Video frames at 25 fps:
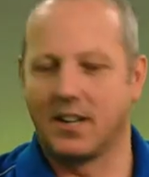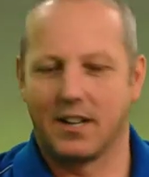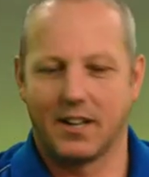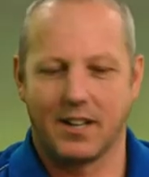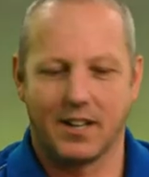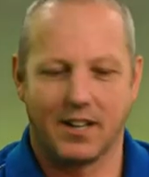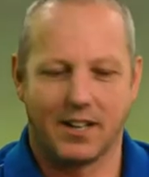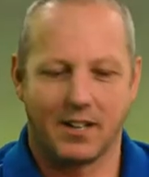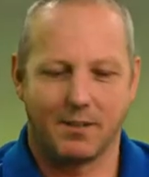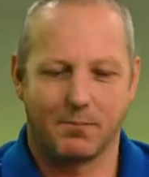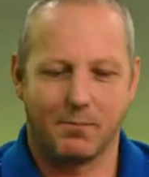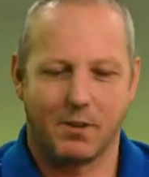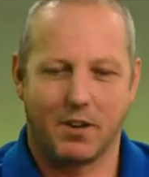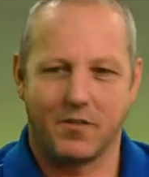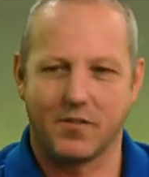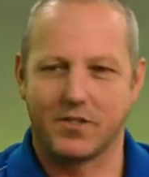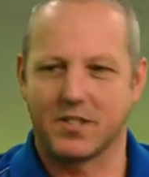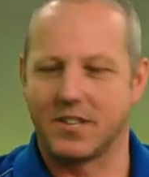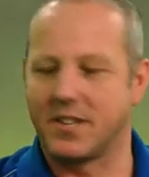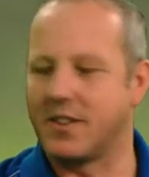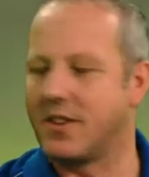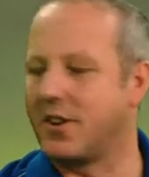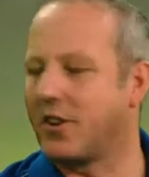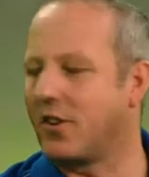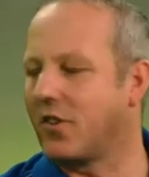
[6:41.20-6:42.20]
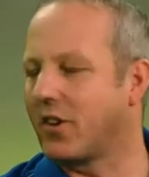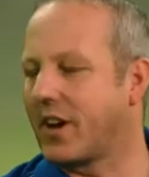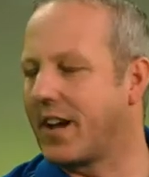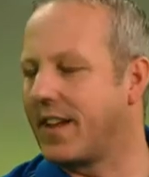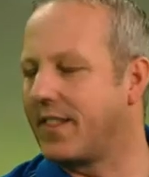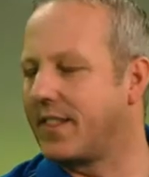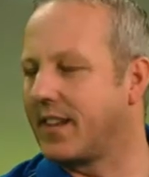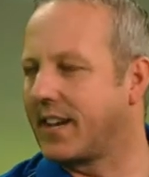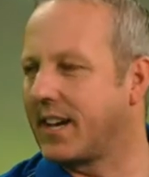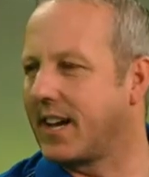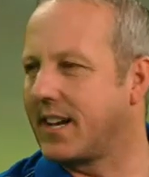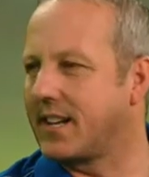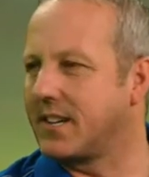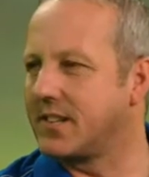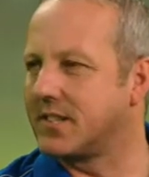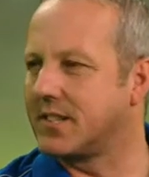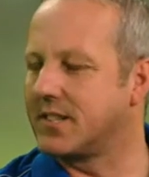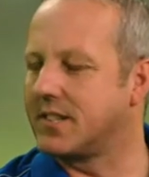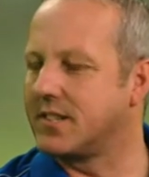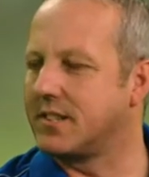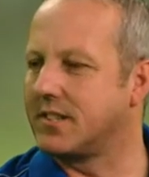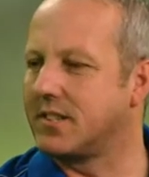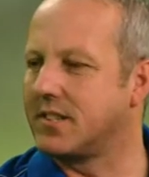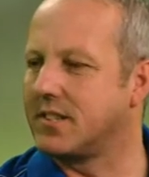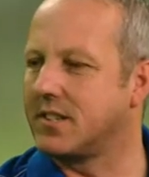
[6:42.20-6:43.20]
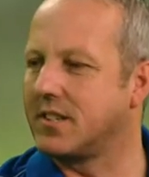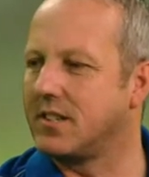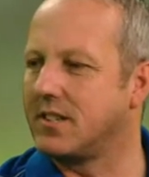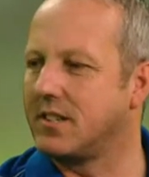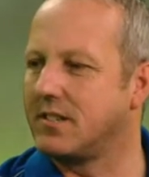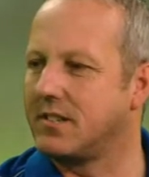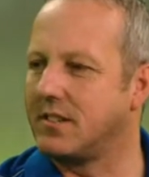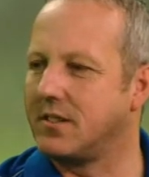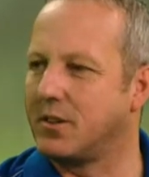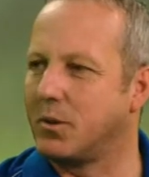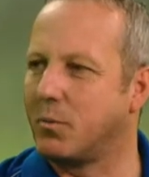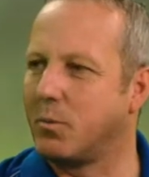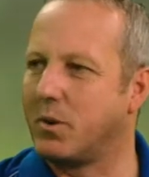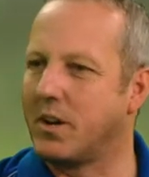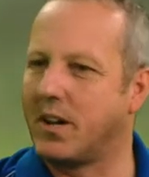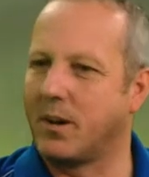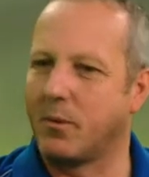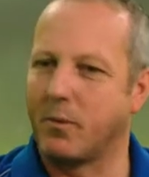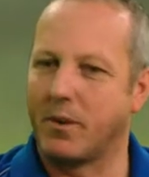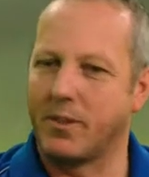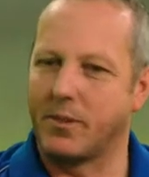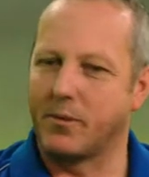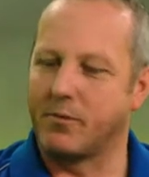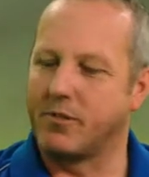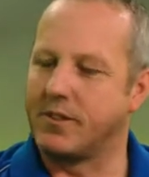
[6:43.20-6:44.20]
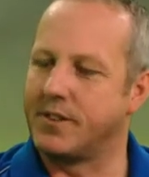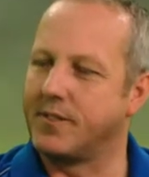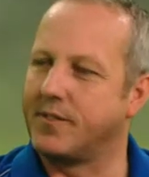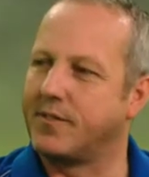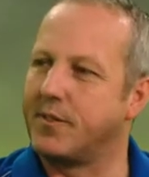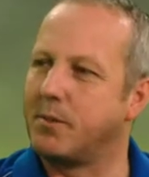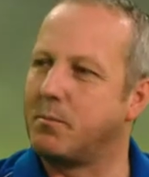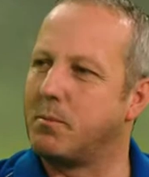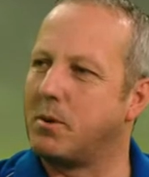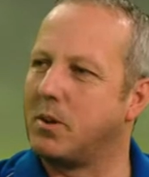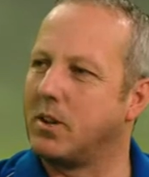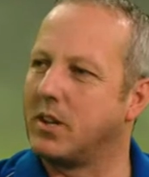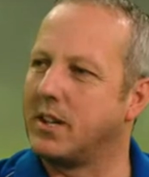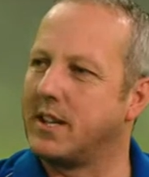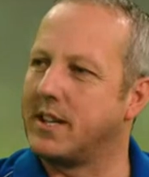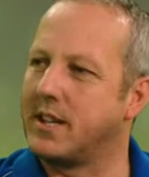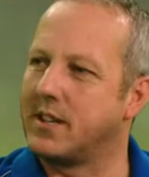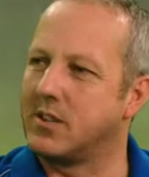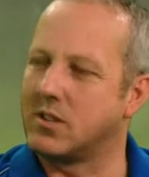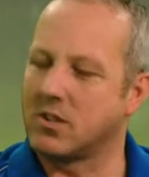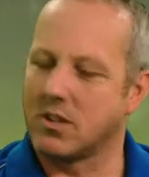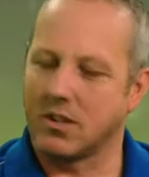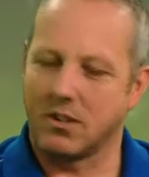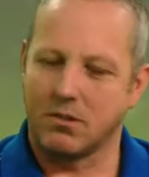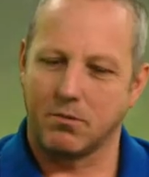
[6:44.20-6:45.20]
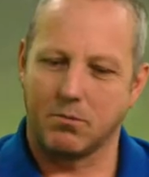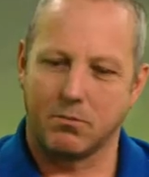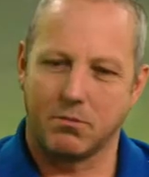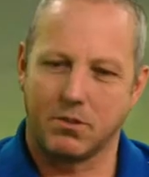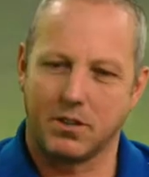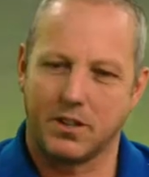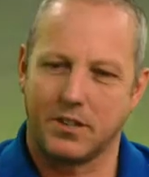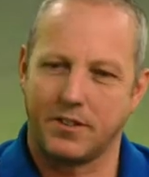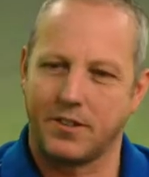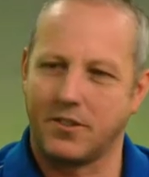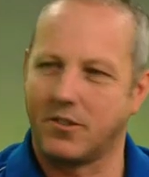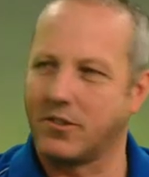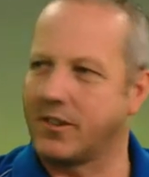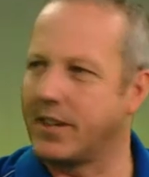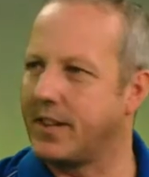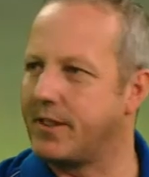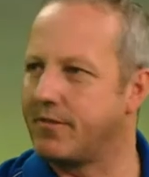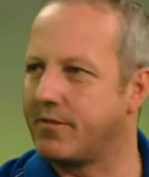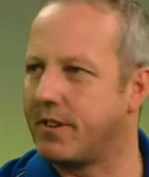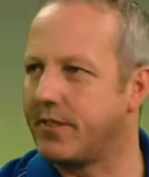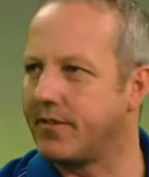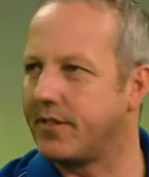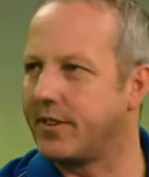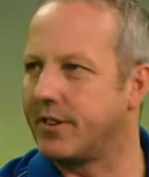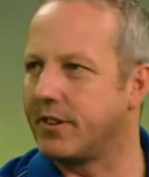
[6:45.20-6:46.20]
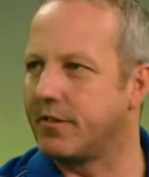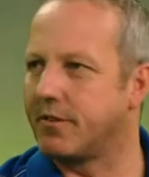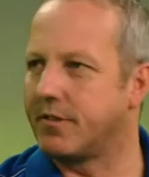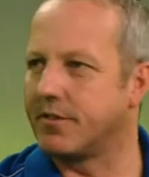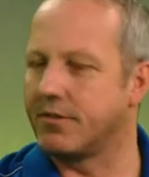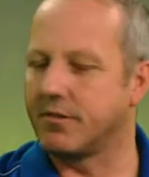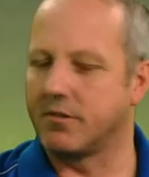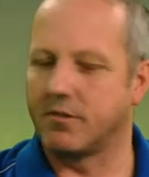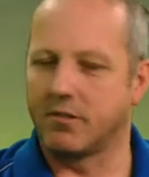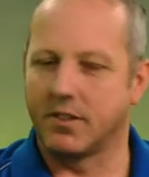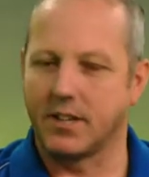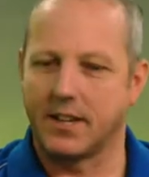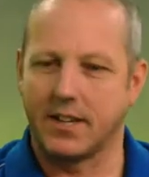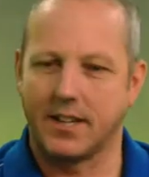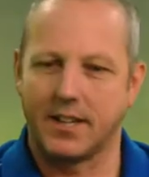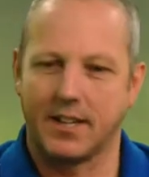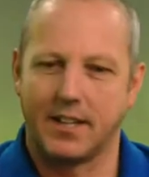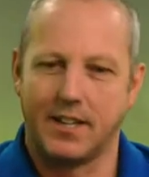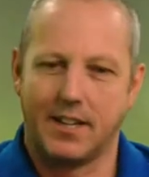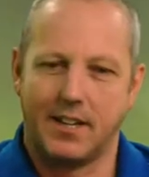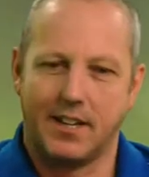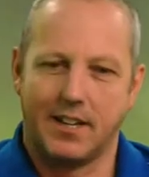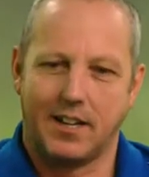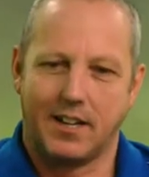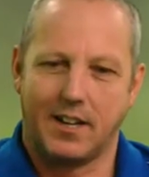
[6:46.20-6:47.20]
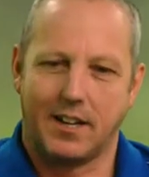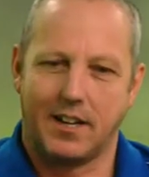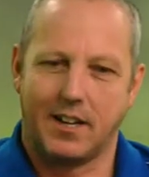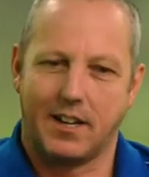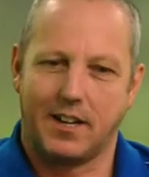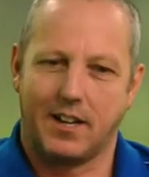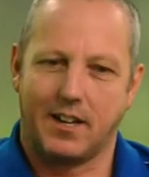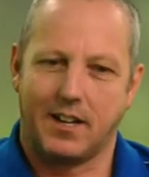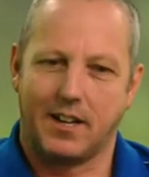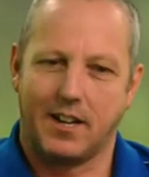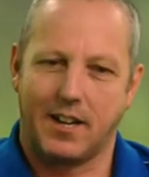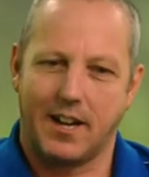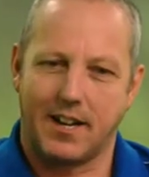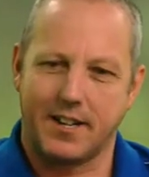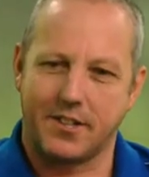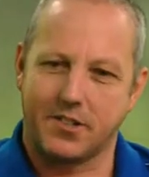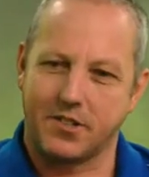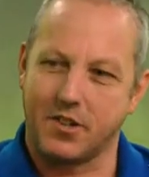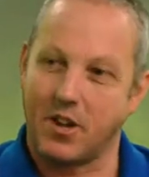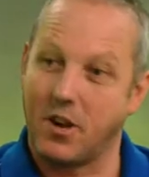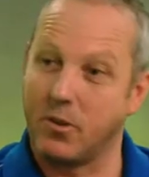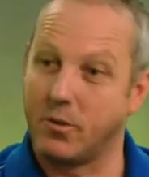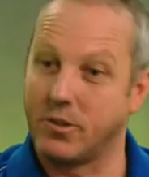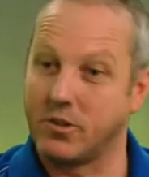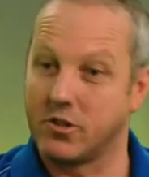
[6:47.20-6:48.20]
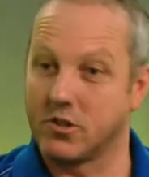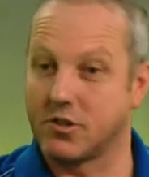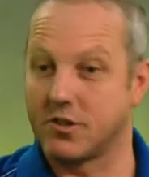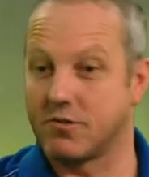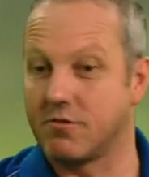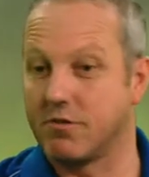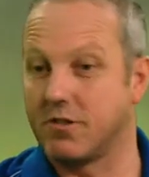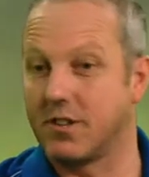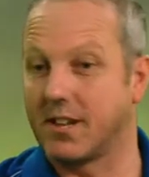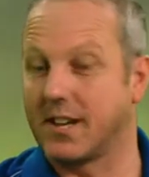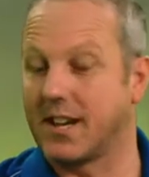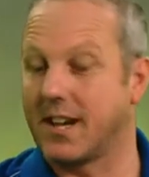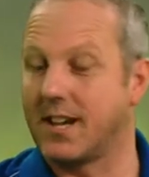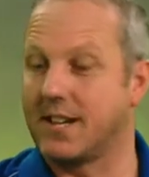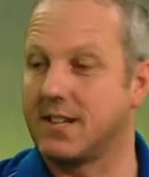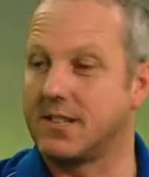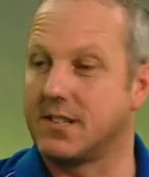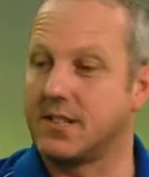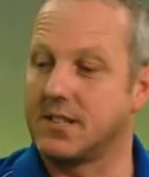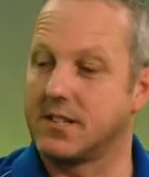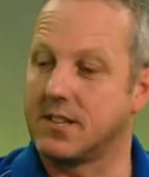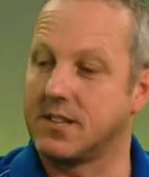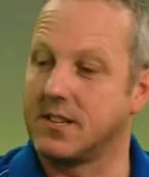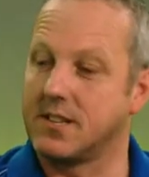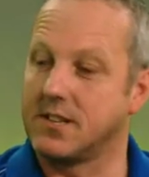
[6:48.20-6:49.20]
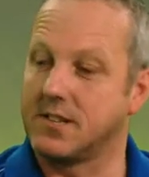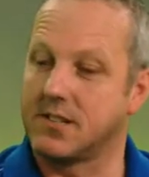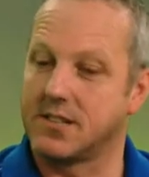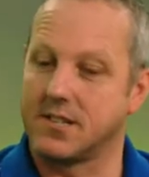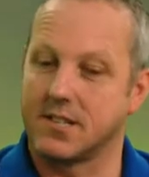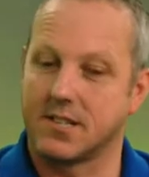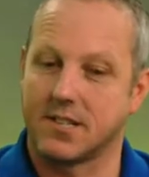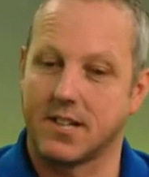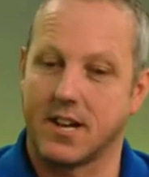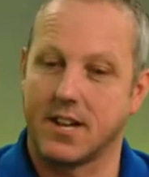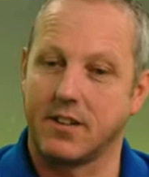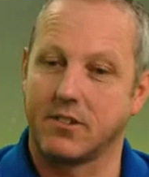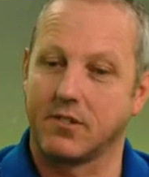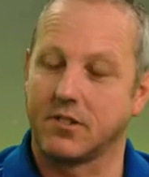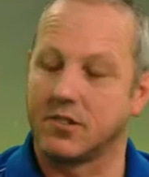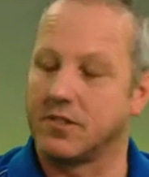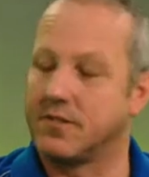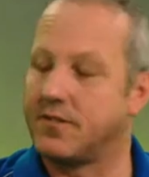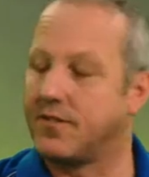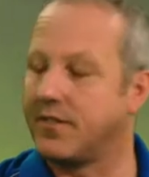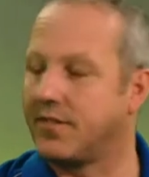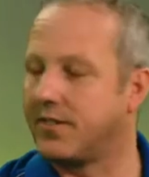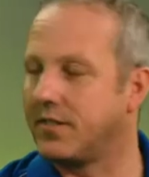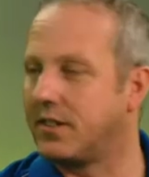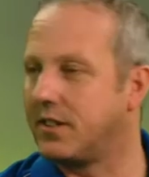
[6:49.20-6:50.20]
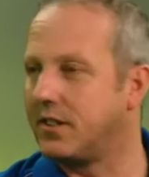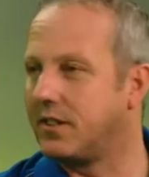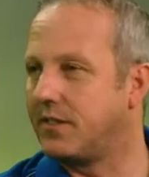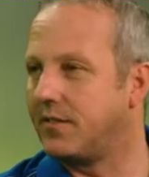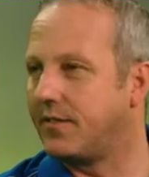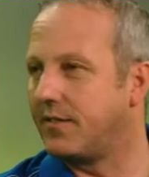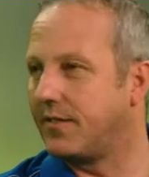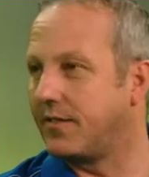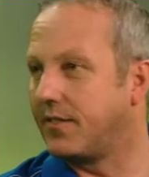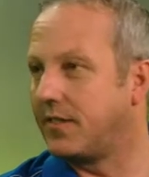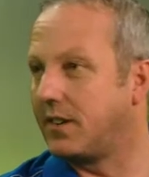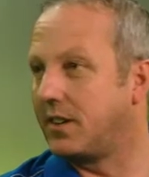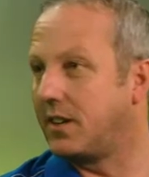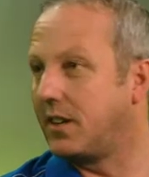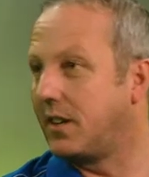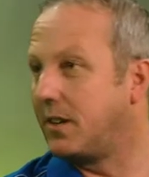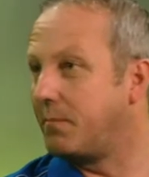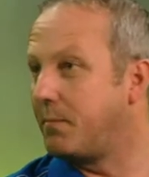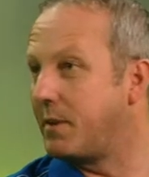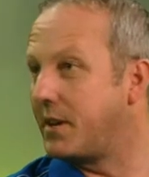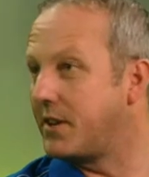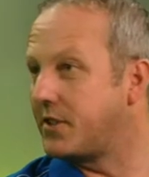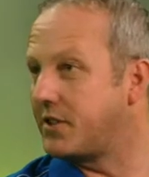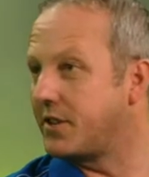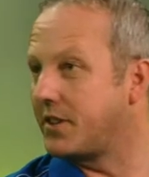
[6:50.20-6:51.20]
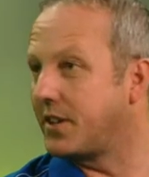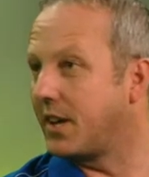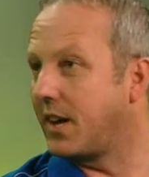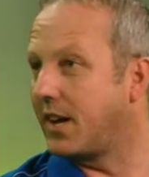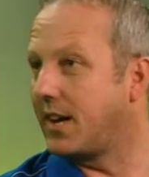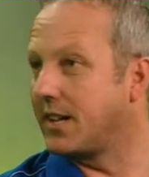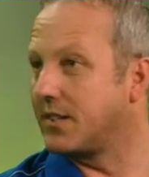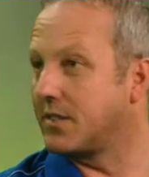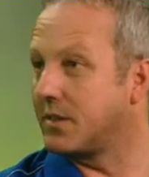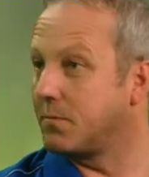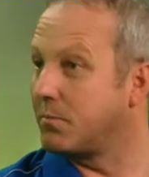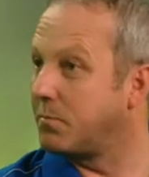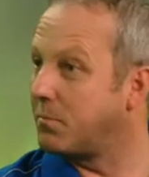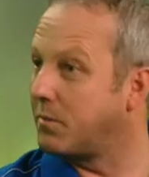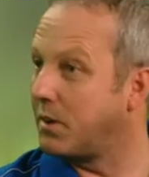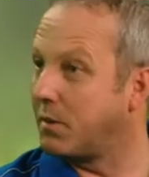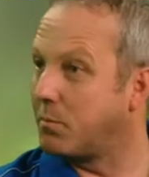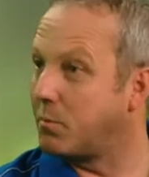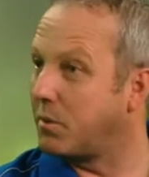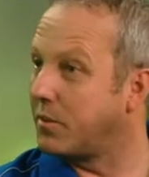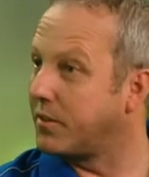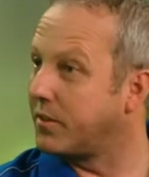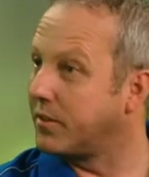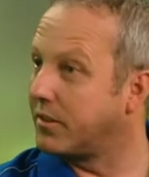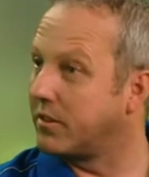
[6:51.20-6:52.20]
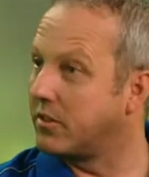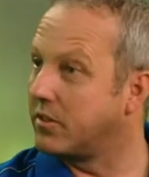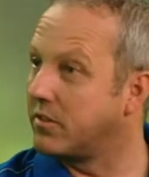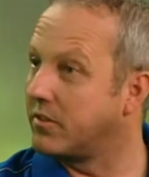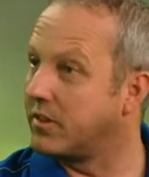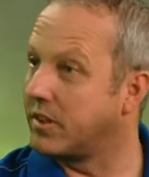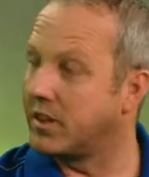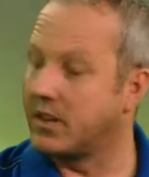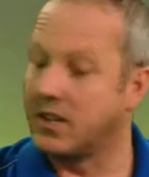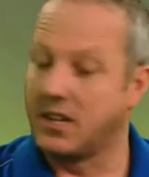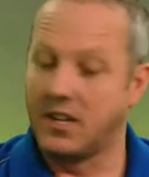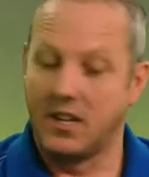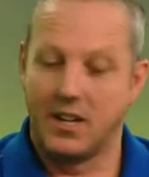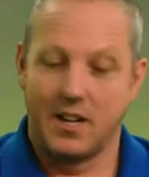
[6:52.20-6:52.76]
Obviously they're not getting the gates that they were when they were in the Football League, so they're not getting the revenue through there. And it's not only just through the gates, it's the sales of merchandise and one thing or another